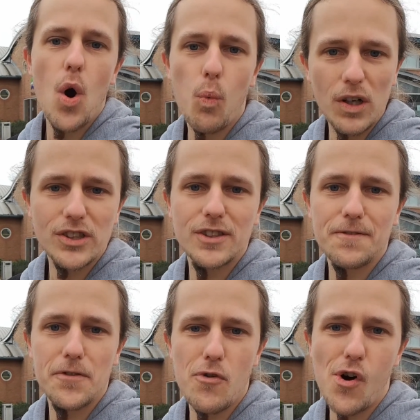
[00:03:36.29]
once and
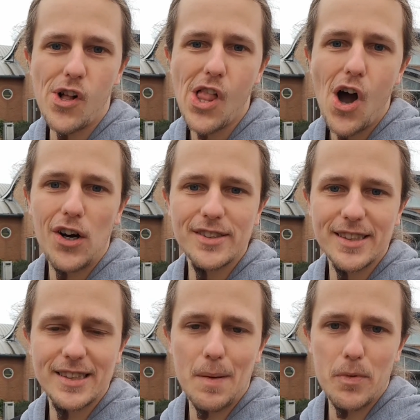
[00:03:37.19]
for all on
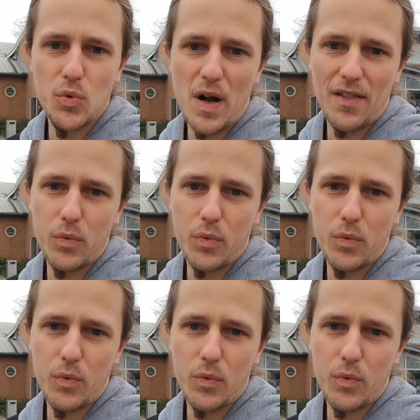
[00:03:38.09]
December 12th,